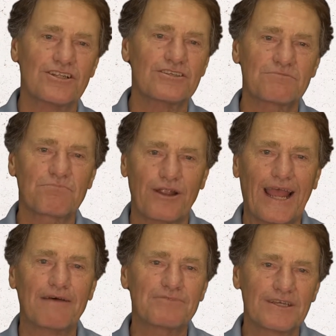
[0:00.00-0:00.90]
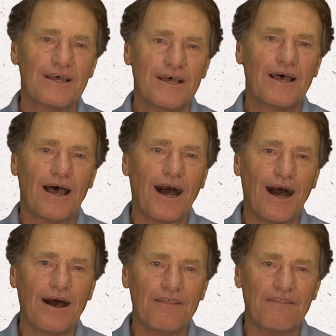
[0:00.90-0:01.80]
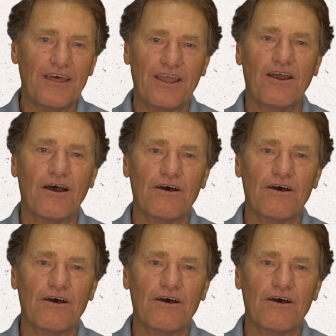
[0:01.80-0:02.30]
is perhaps uh, they